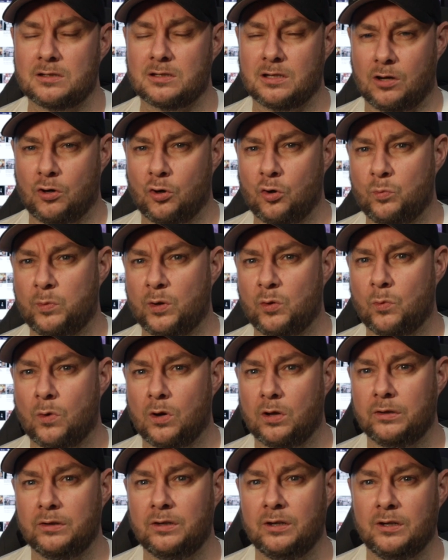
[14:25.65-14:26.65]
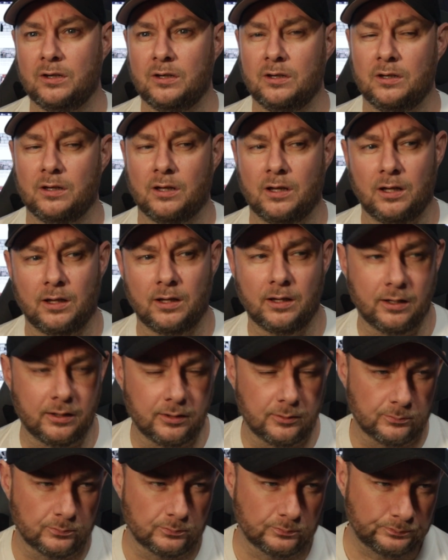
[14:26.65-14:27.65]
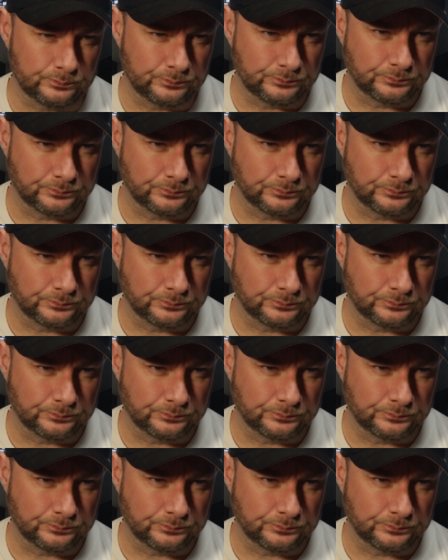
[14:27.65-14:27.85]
to Obi-Wan. Would